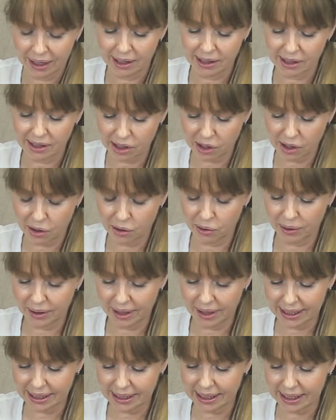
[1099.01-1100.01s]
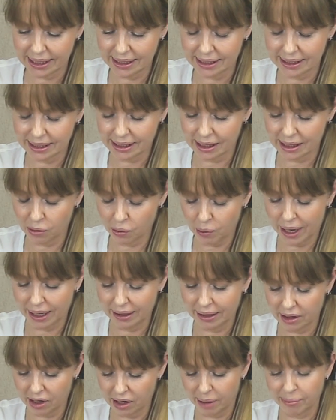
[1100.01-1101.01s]
So this is
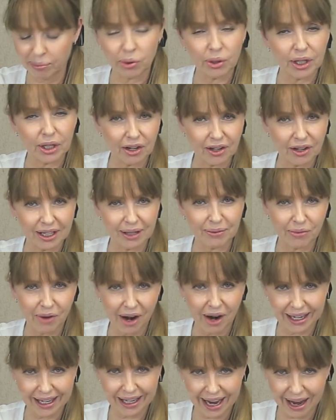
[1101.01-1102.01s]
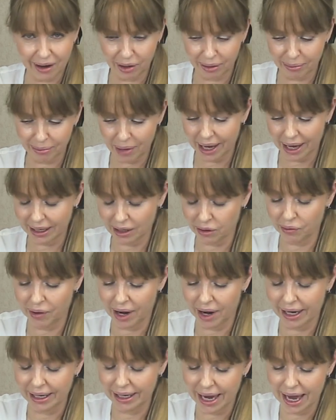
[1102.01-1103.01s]
one that I'm putting on him right now, on Micah
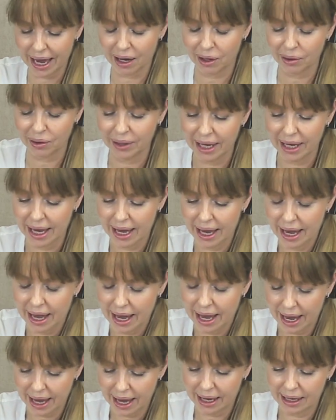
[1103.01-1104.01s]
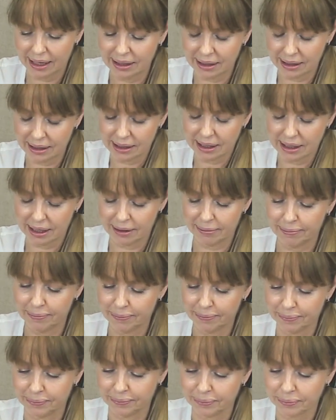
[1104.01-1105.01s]
right now. And
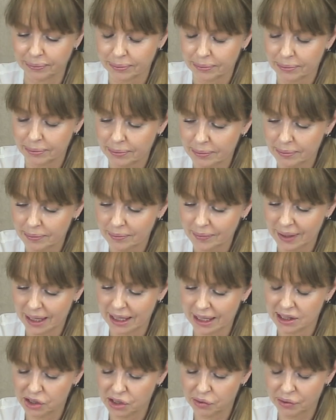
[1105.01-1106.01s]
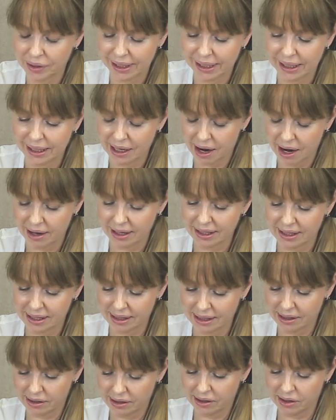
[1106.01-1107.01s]
it's really
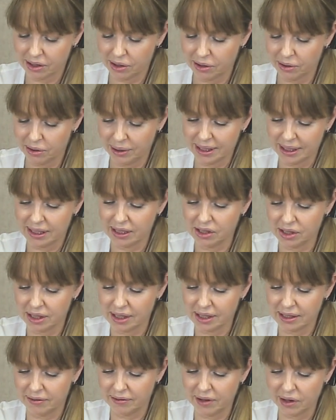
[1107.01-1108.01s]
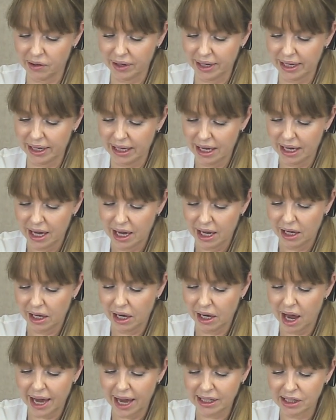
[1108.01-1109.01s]
nice. So it's just a very
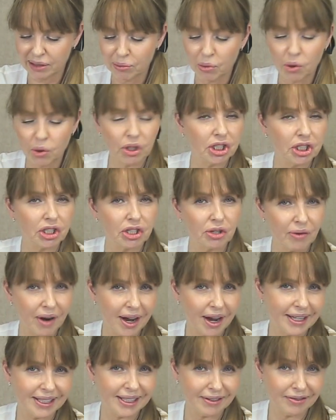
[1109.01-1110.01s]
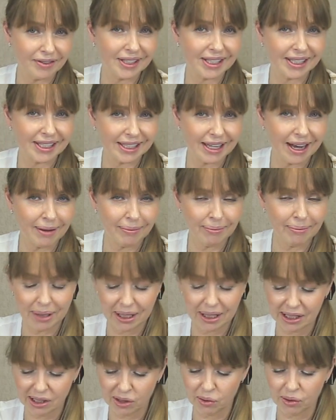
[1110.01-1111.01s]
light moisturizer for some,
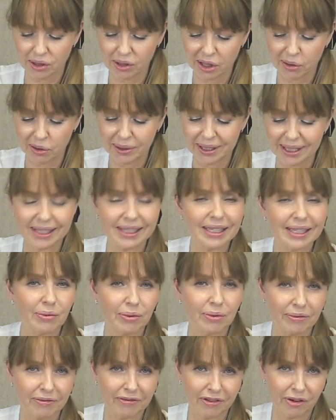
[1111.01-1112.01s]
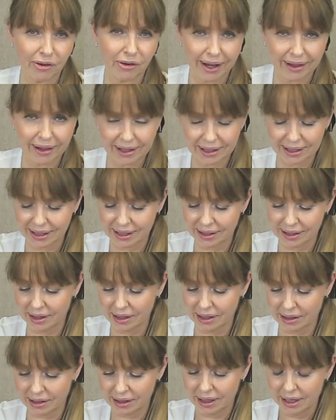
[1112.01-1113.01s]
but it's also a serum for others
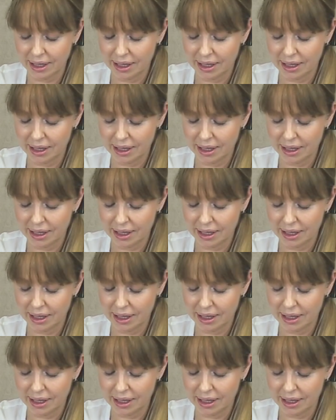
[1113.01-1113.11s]
that